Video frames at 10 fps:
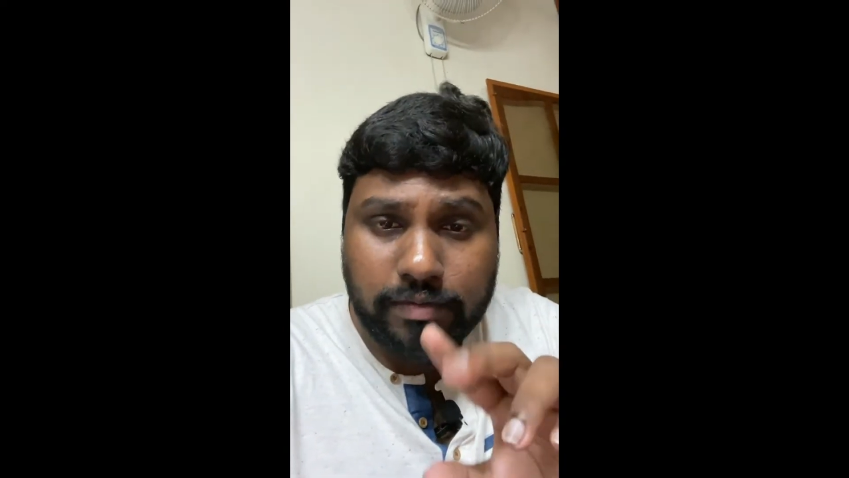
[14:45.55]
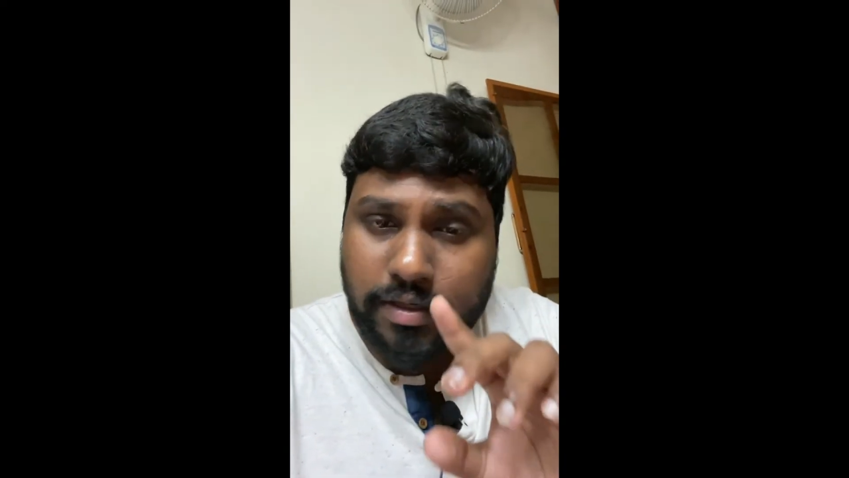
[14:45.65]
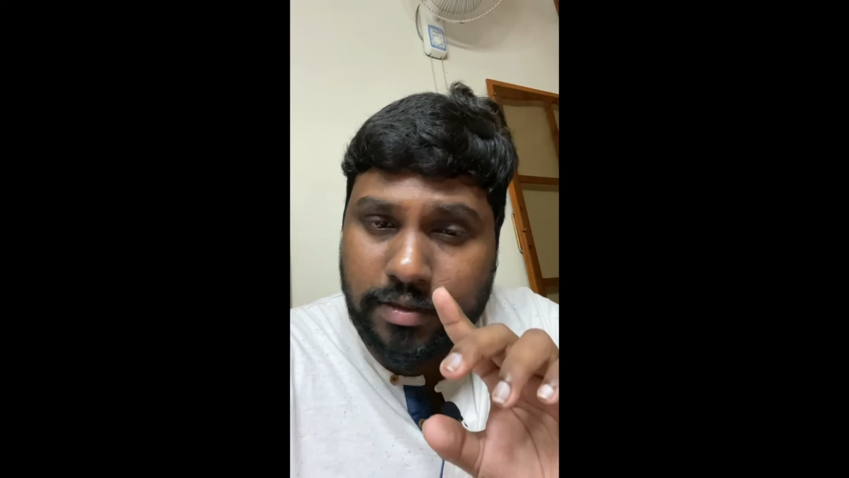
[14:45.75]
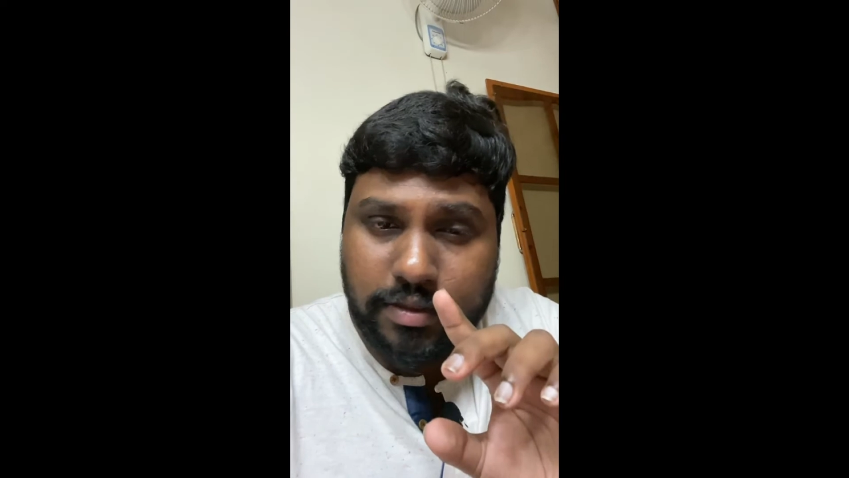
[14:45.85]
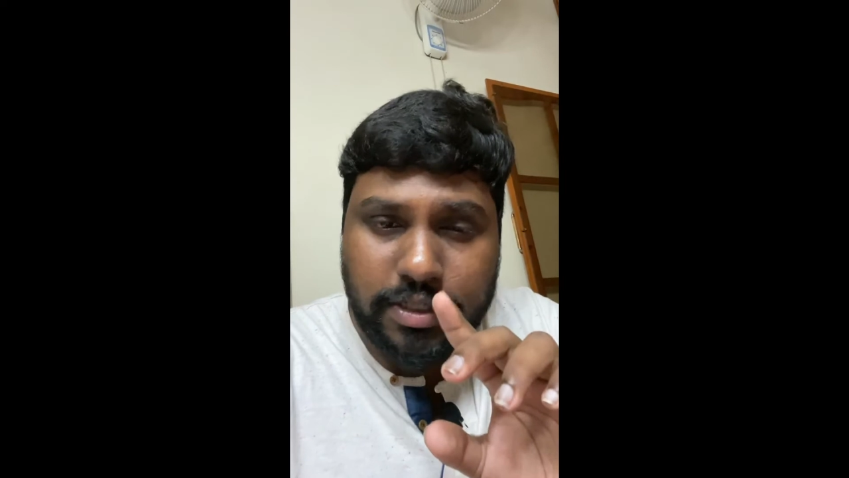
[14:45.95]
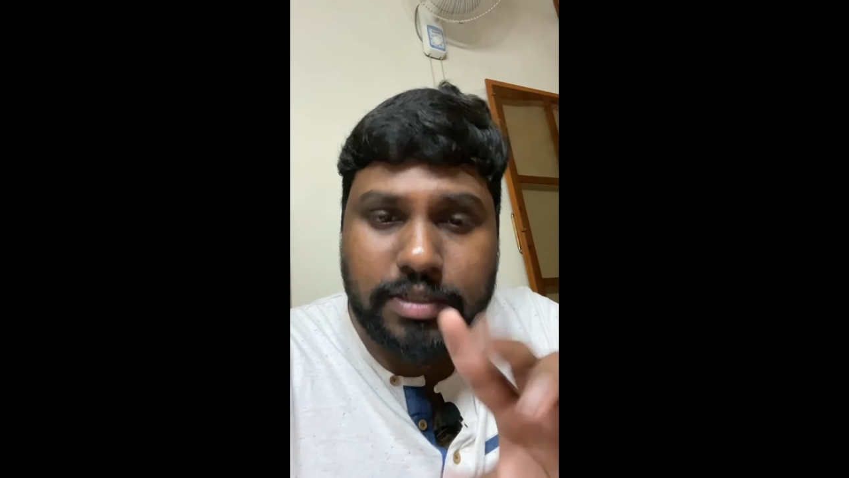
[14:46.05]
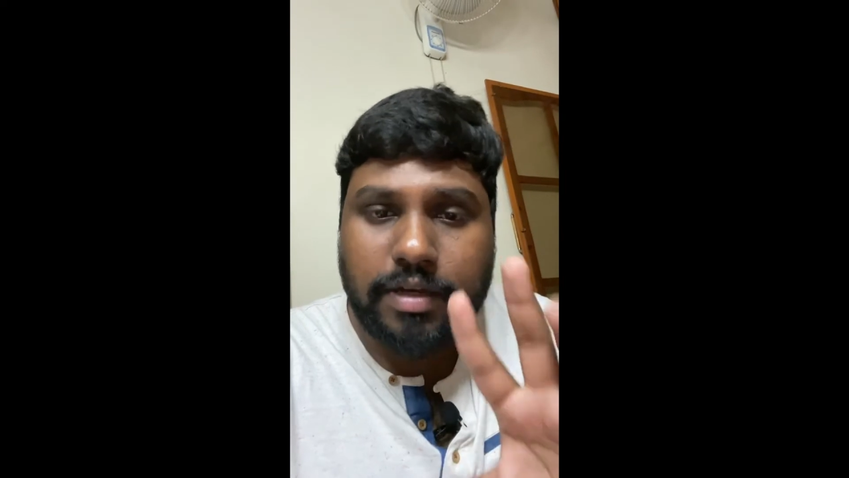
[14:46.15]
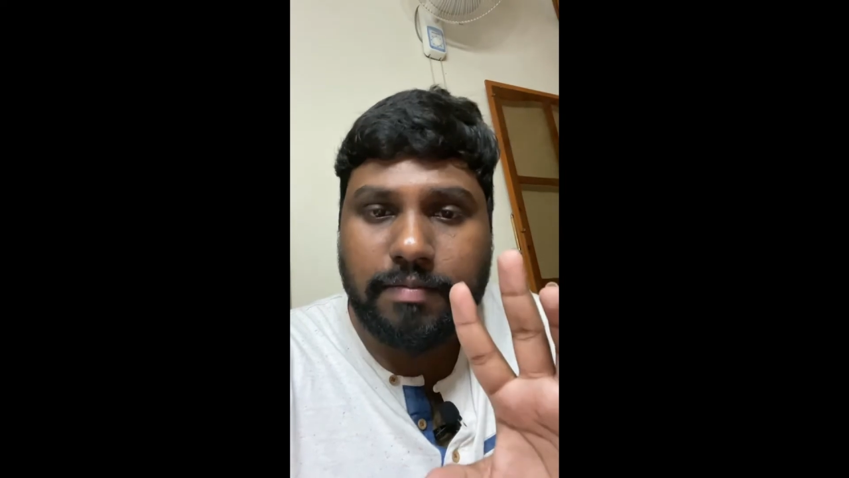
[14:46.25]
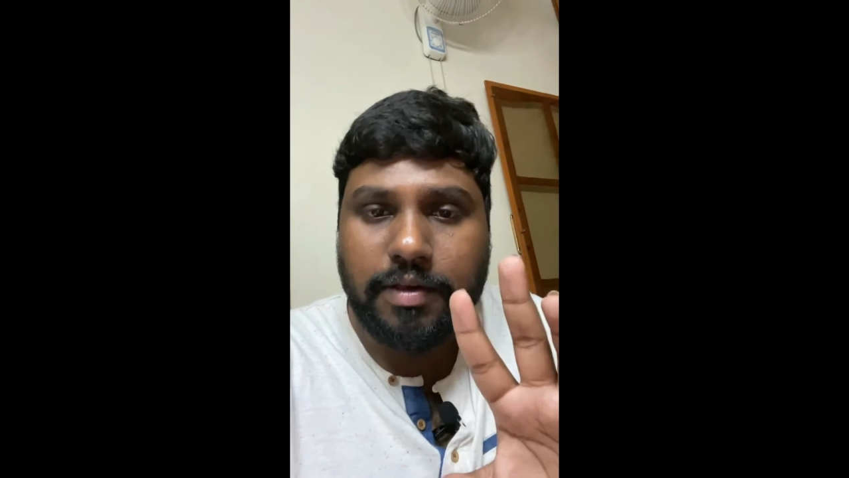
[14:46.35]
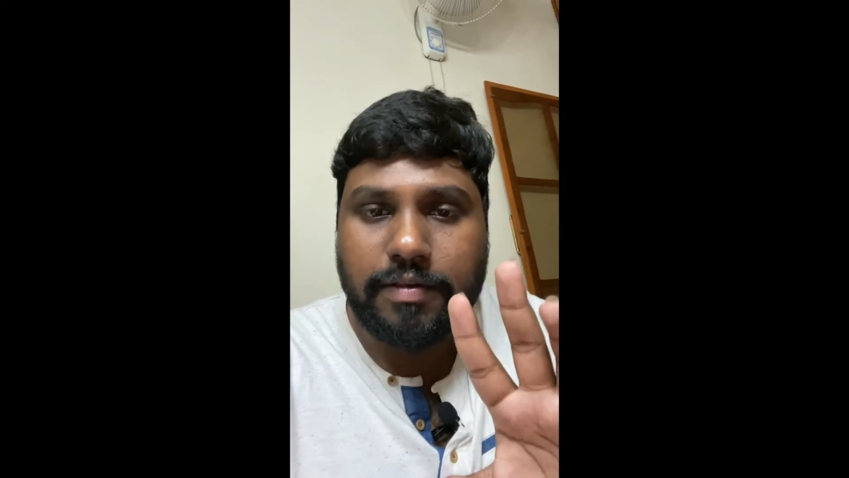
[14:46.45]
is just
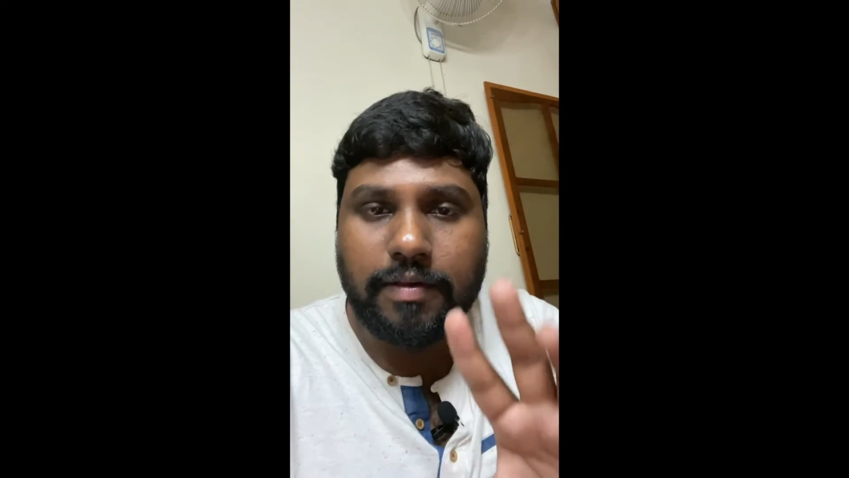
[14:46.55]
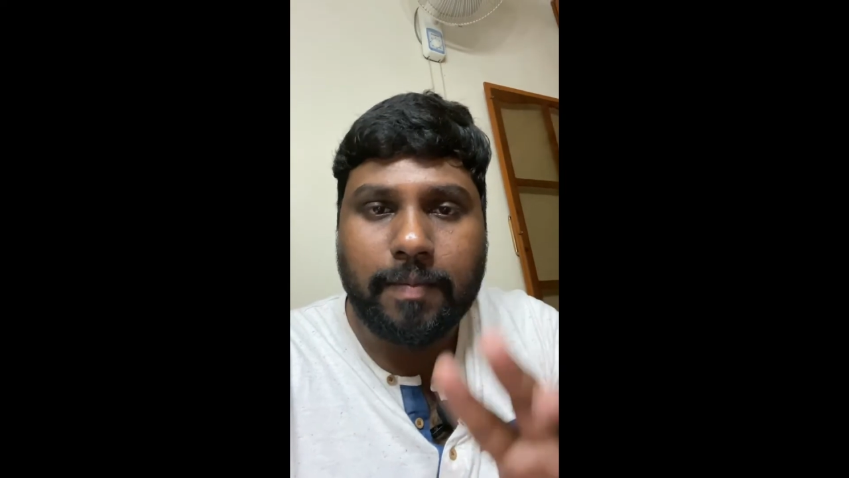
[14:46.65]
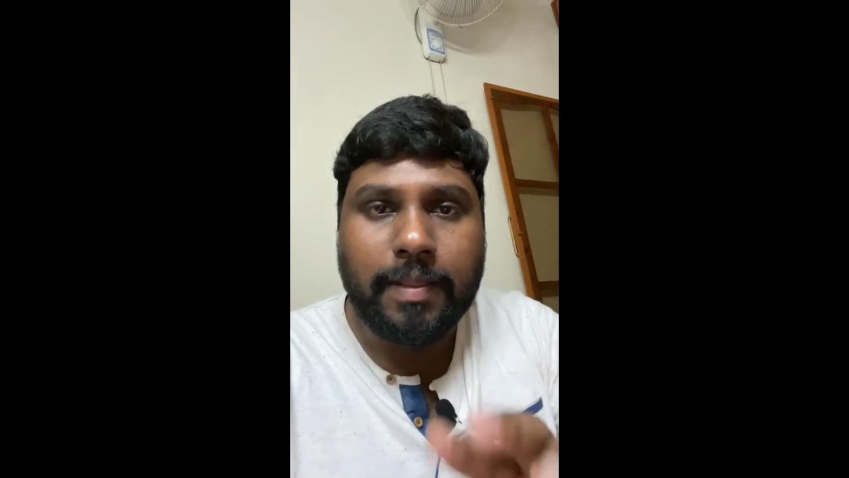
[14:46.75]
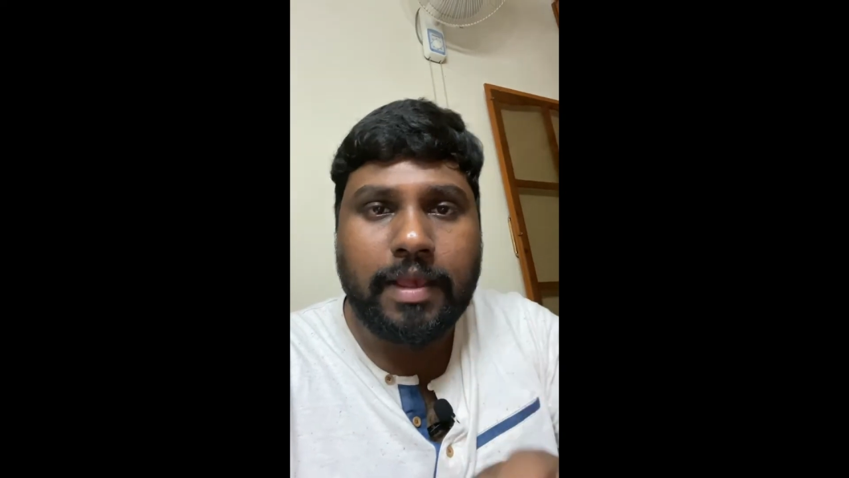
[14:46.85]
amazing.